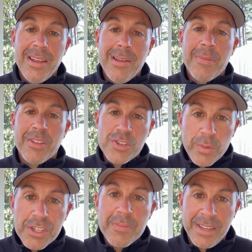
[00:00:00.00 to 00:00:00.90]
But the
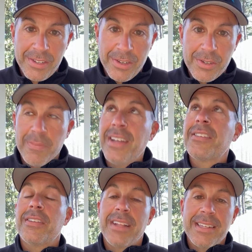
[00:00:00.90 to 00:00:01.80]
Jewish message,
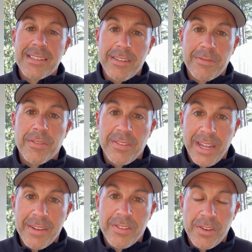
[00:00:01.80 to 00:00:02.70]
based on that sliver of
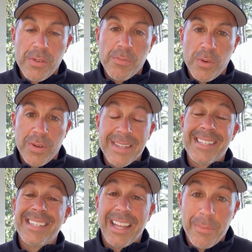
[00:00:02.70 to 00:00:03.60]
light of the new moon and
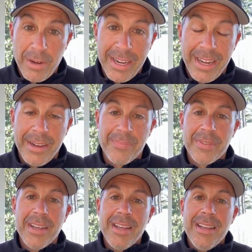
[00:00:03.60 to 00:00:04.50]
celebrating it,
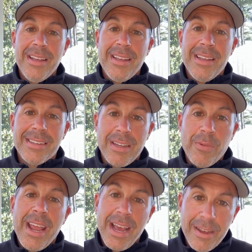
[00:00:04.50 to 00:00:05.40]
is that
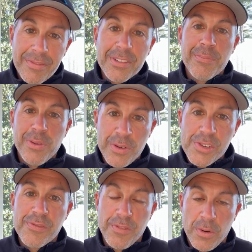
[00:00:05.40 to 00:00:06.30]
we have to
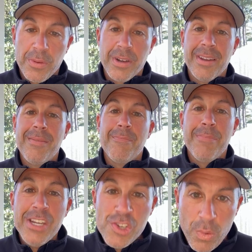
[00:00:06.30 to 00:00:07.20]
push forward,
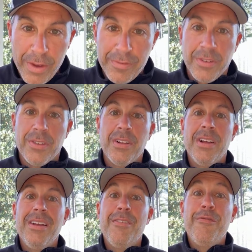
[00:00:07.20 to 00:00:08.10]
be joyful,
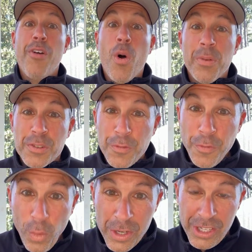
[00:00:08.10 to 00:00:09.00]
almost
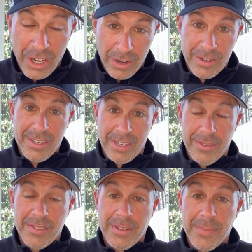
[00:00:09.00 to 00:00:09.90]
force it on
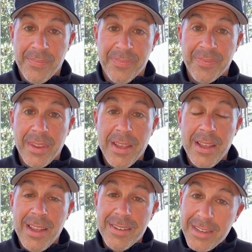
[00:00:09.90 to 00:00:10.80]
ourselves
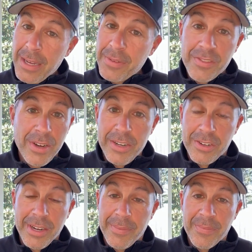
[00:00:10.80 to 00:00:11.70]
in times of
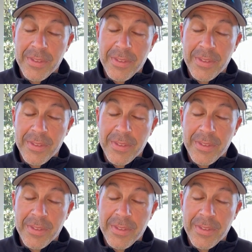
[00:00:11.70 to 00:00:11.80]
tragedy.